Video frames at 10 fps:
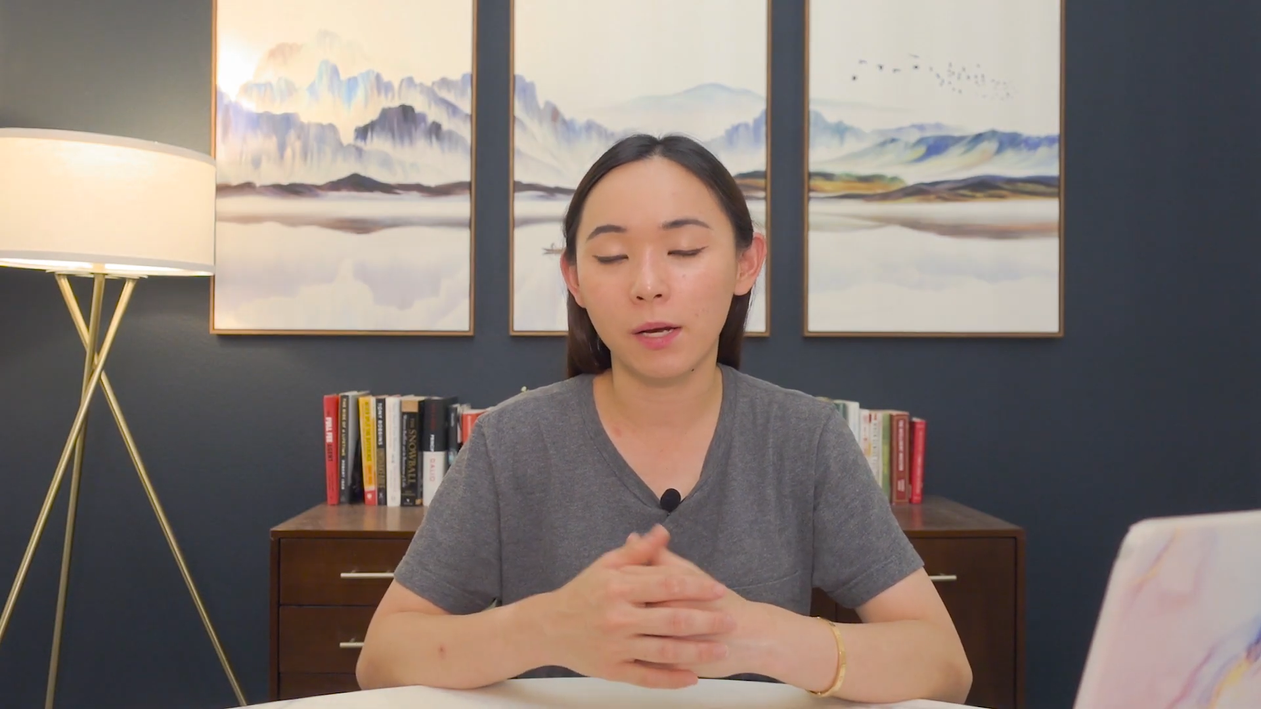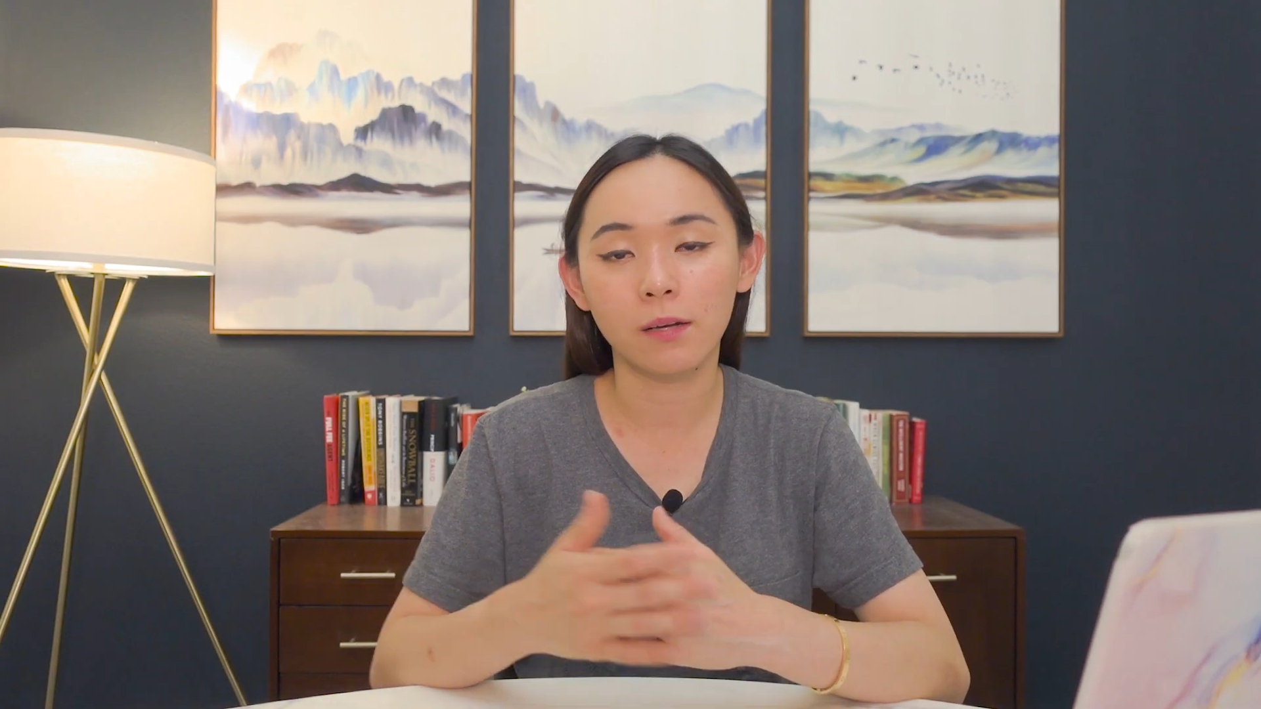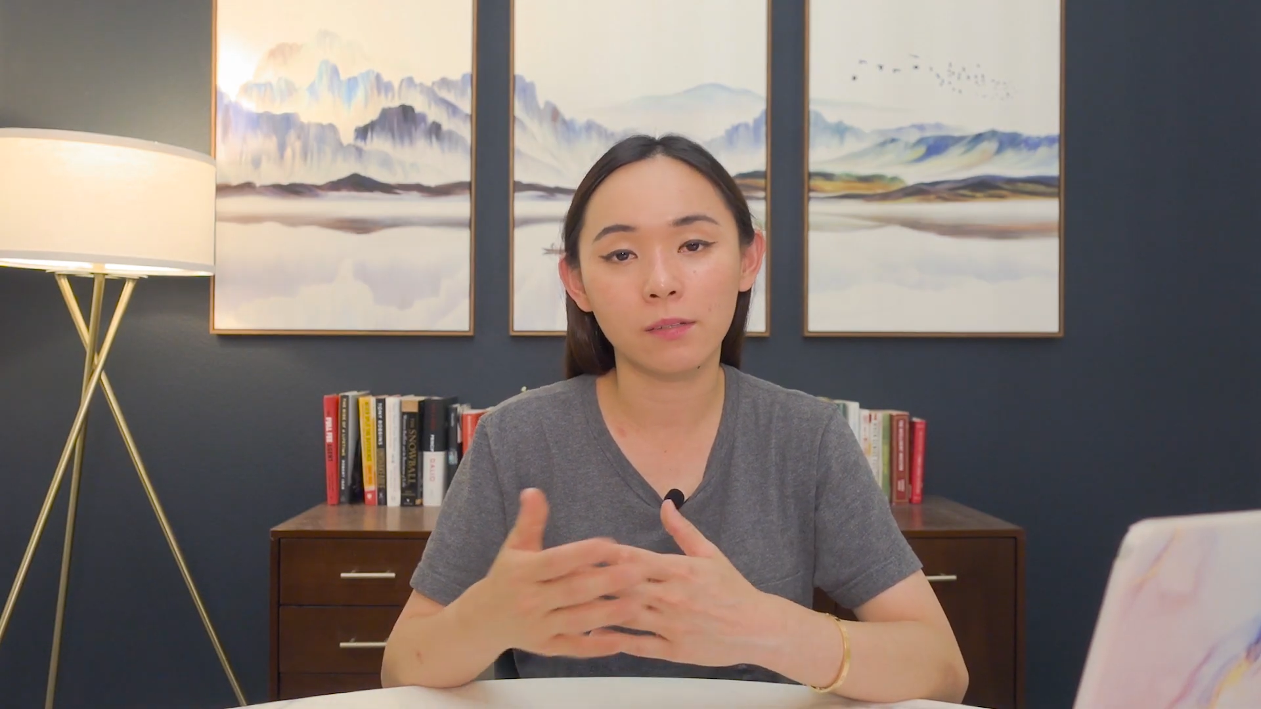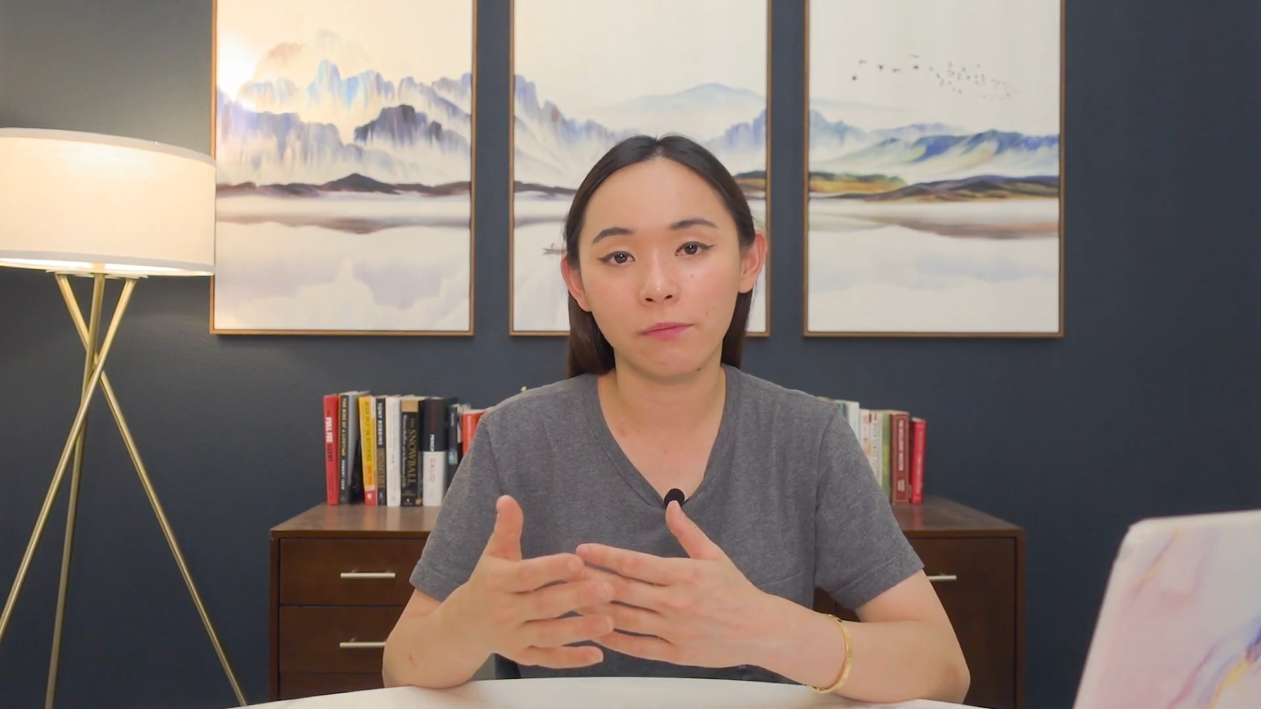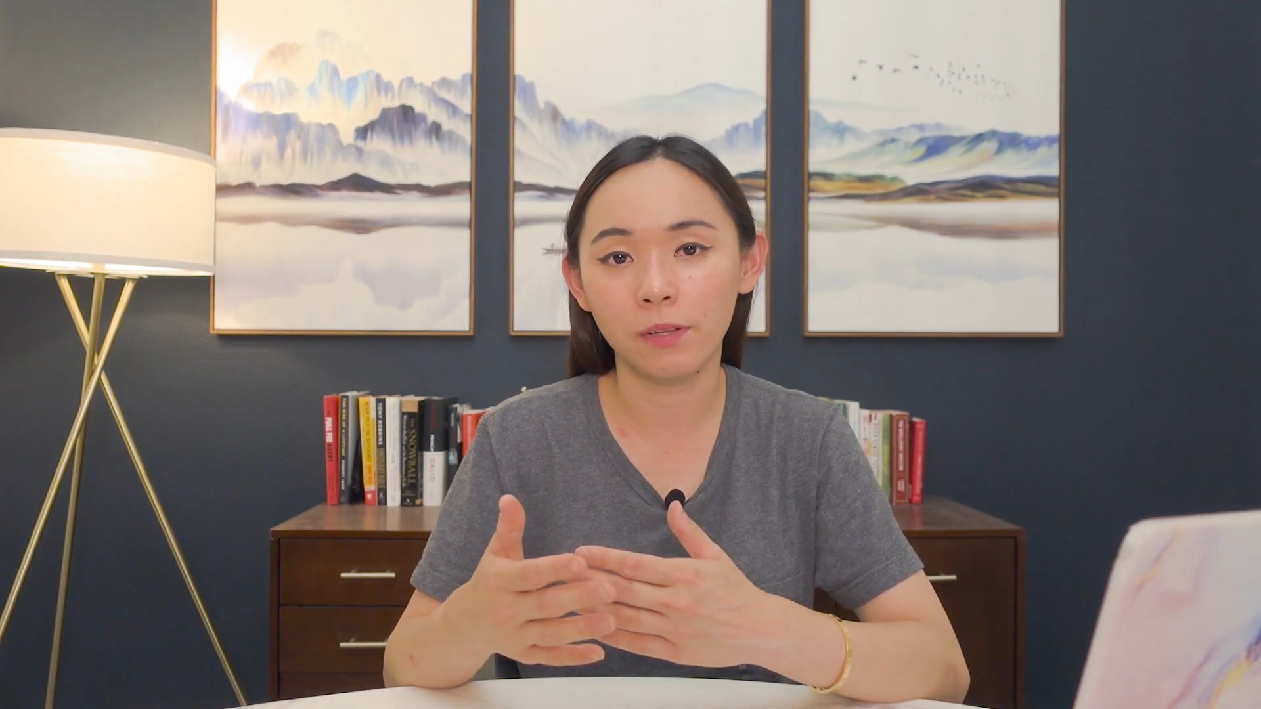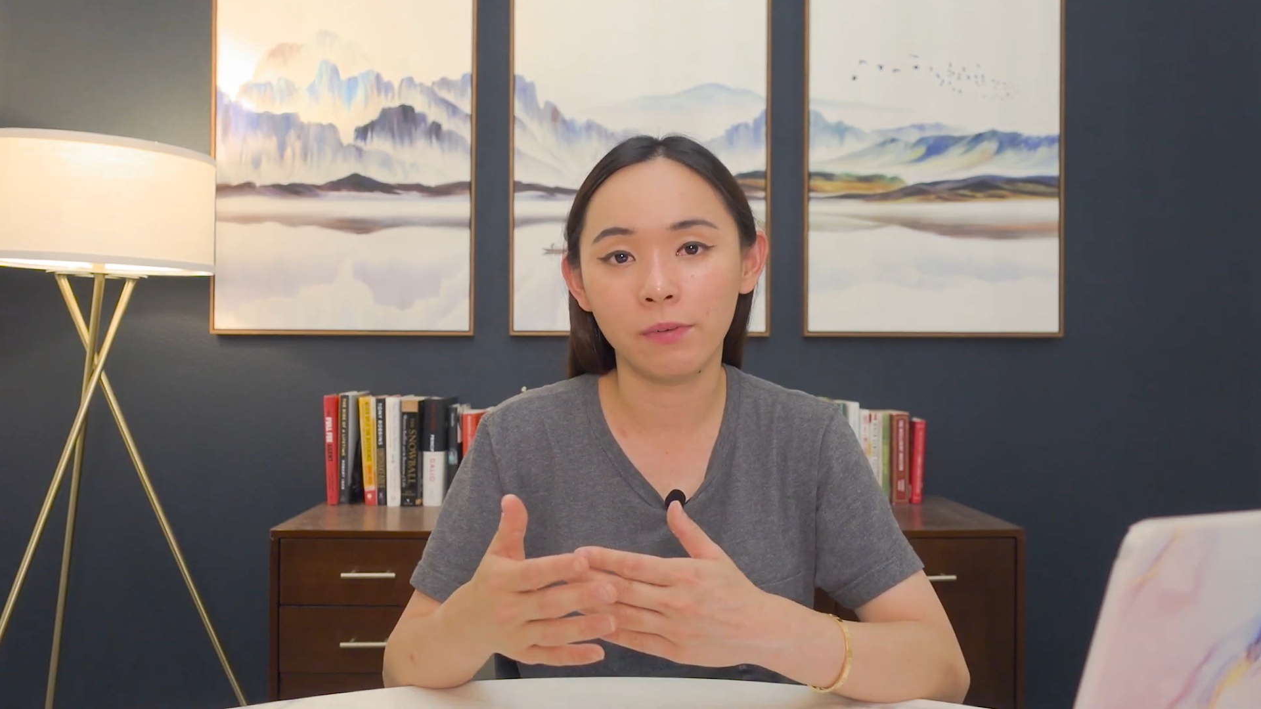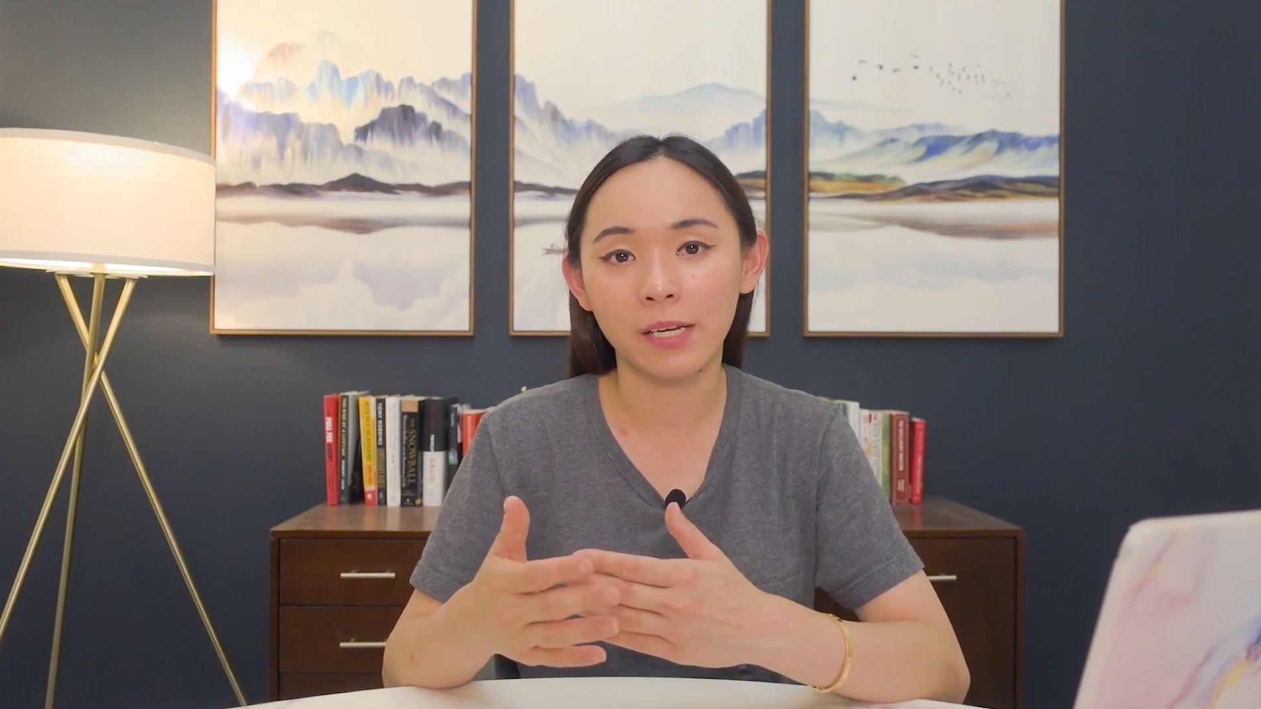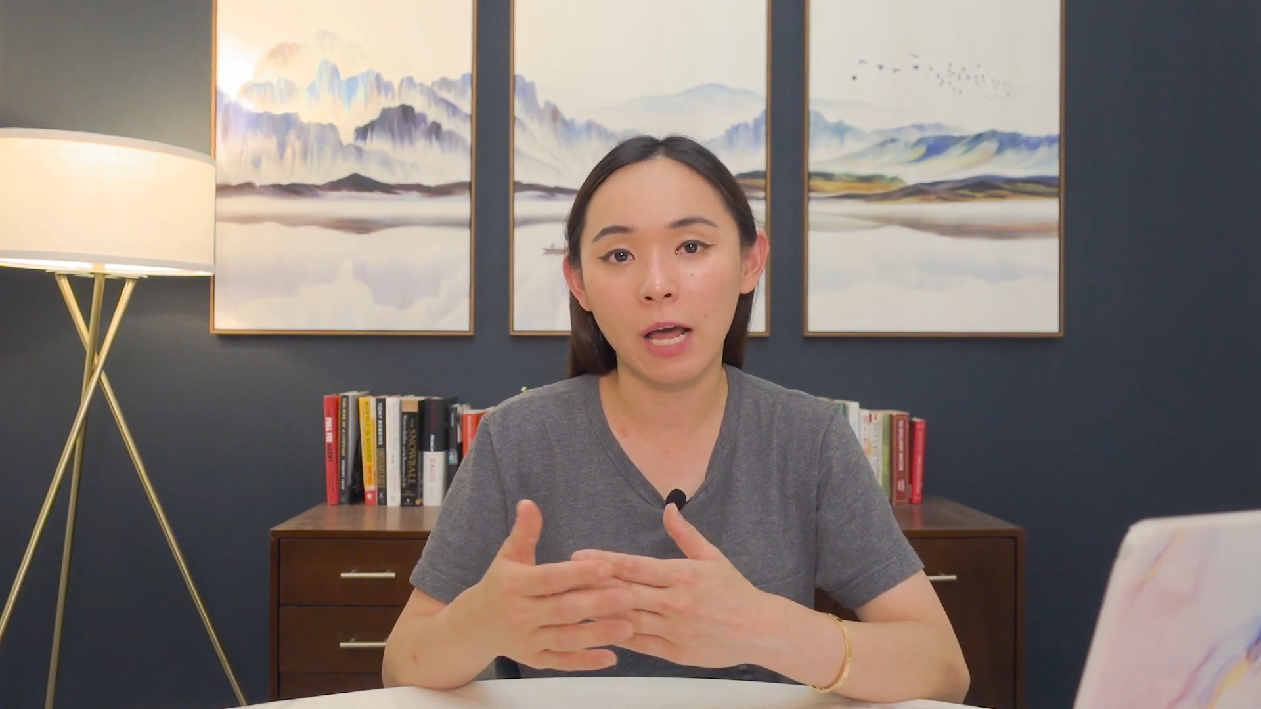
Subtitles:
cost of living